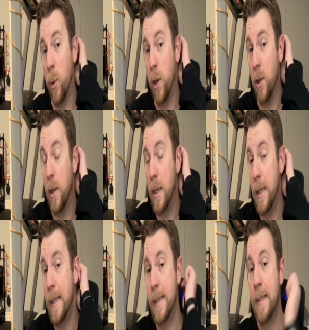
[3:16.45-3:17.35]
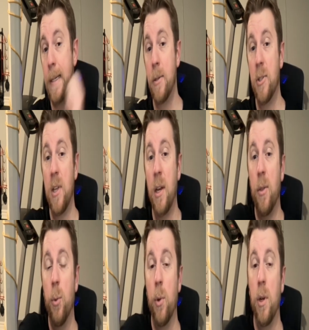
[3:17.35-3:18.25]
wheel, just send
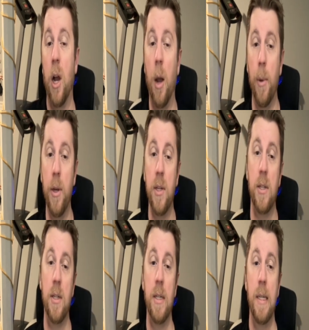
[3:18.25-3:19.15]
it through in a comment,